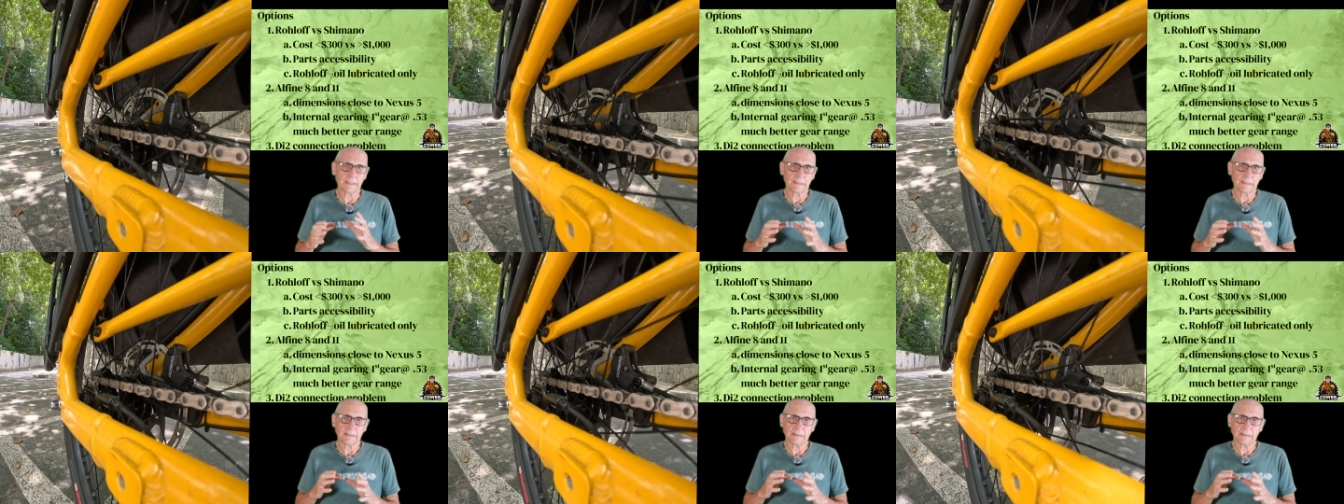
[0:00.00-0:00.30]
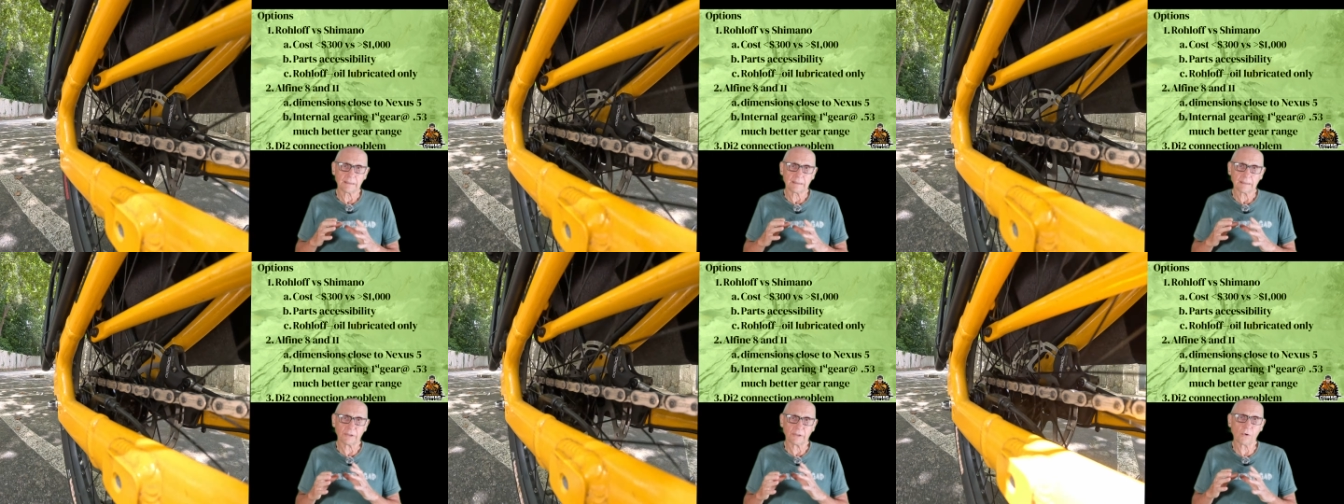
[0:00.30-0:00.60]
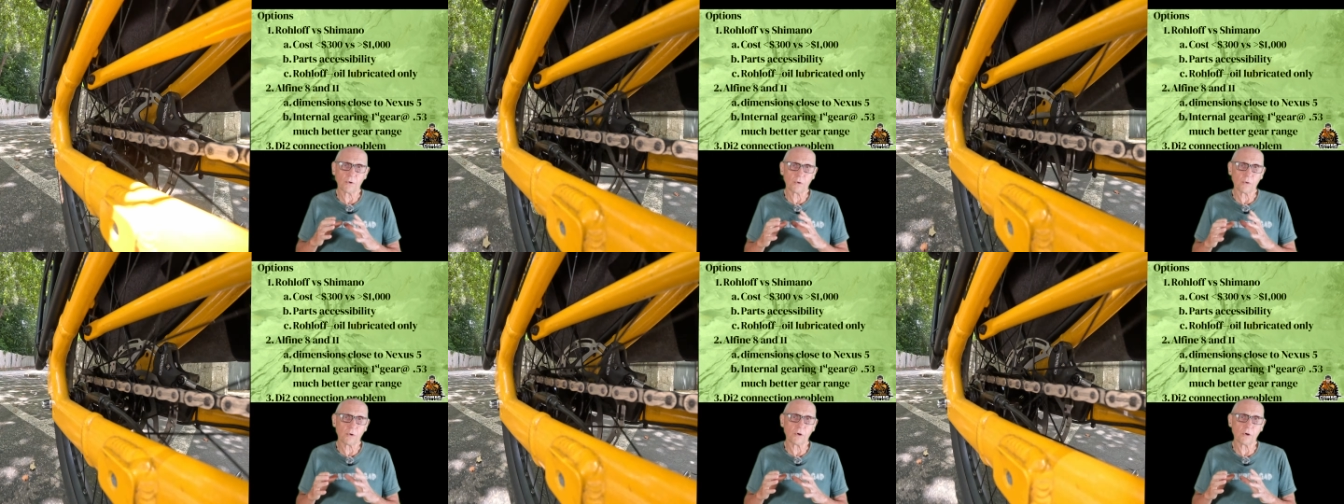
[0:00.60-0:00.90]
an
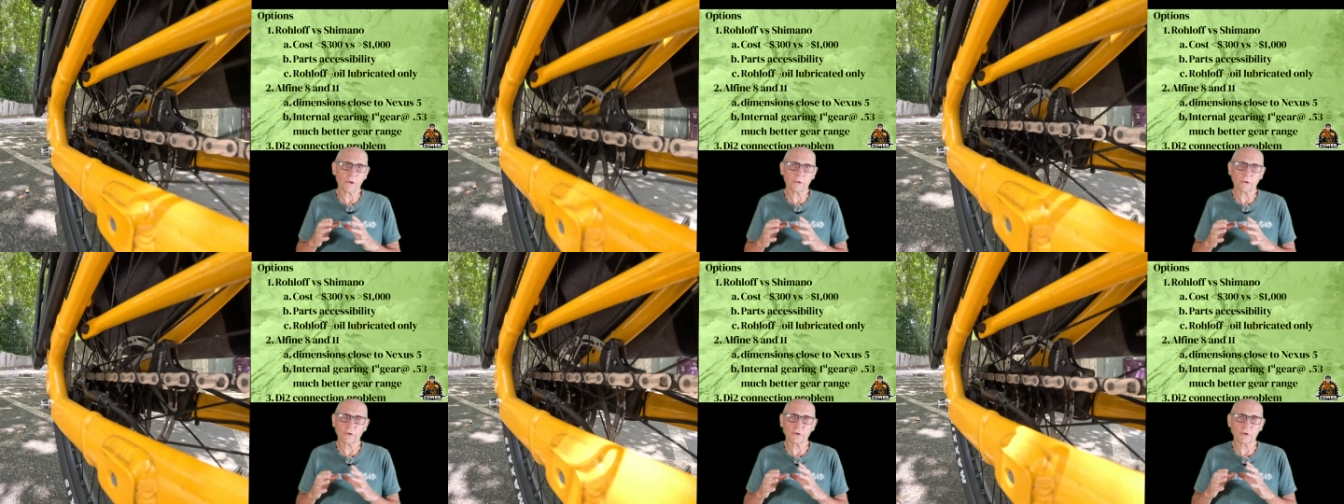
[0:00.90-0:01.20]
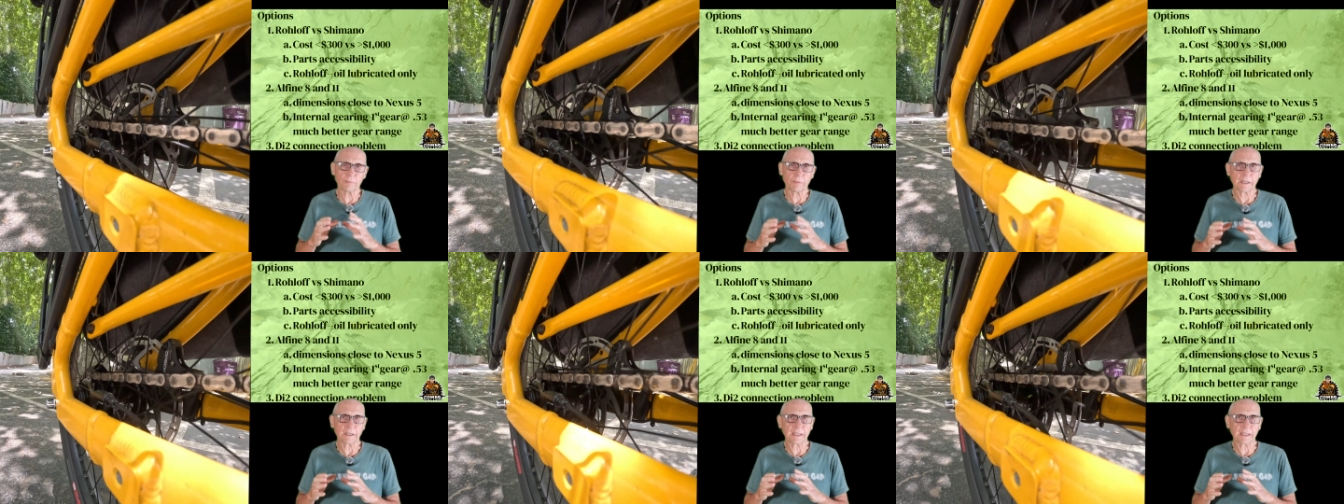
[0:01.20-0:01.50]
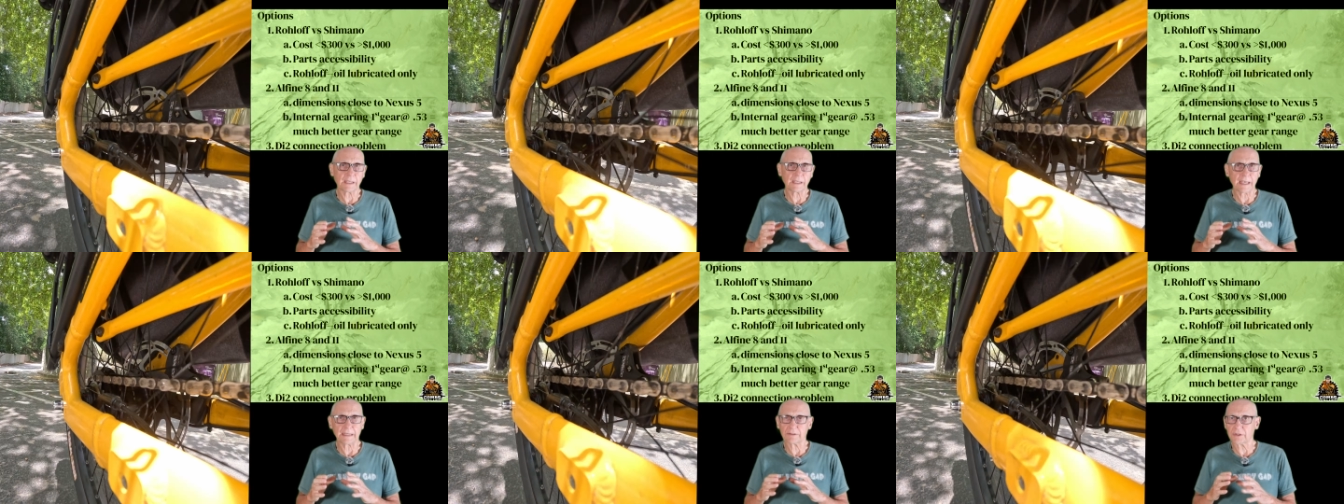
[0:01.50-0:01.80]
oil
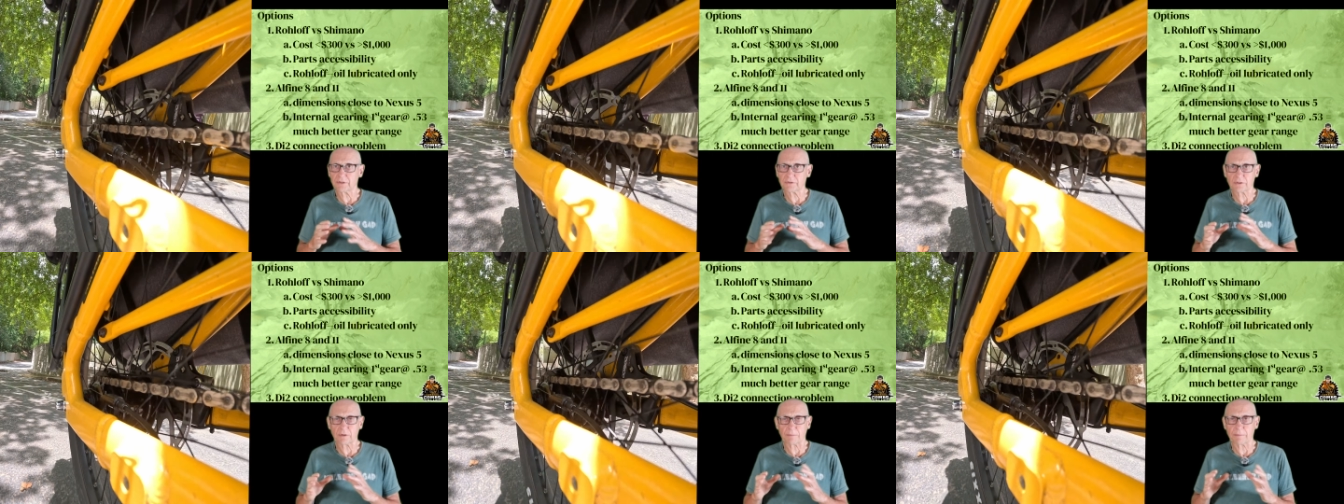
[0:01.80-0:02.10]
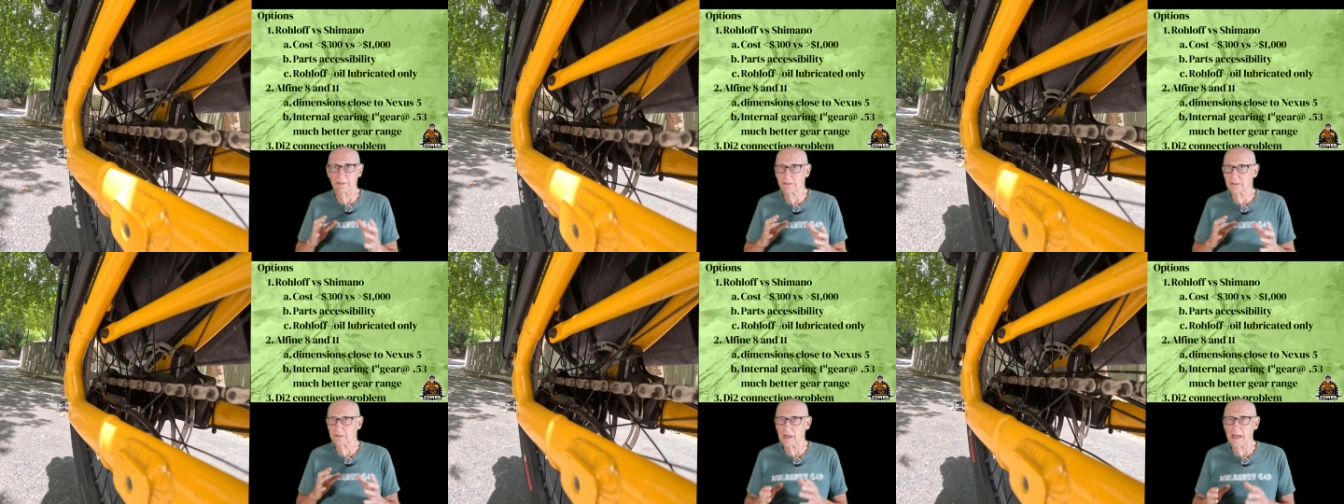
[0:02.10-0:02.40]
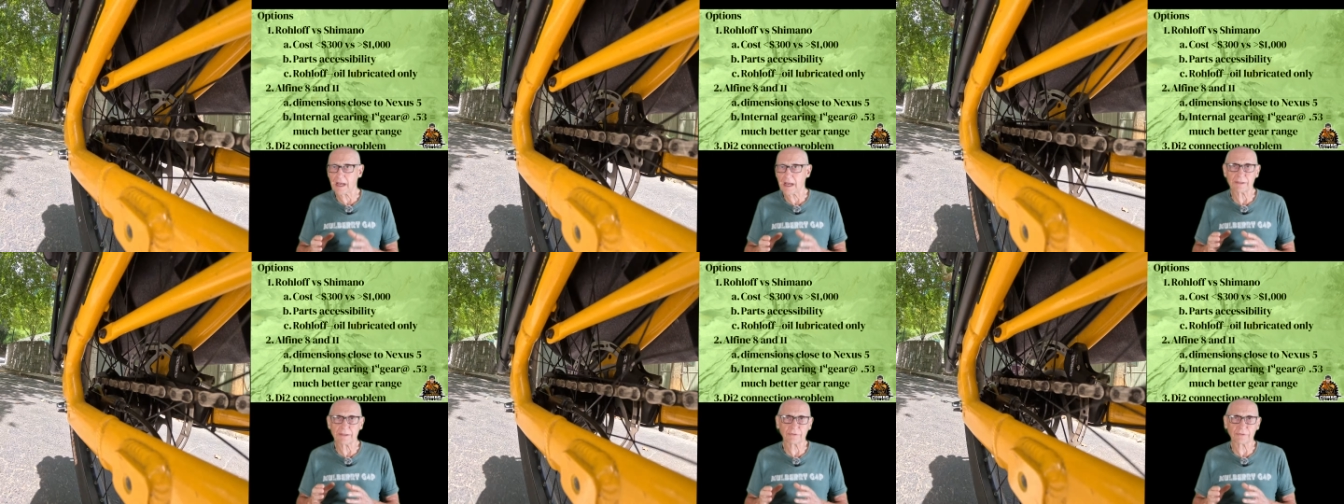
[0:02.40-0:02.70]
lubricated system is not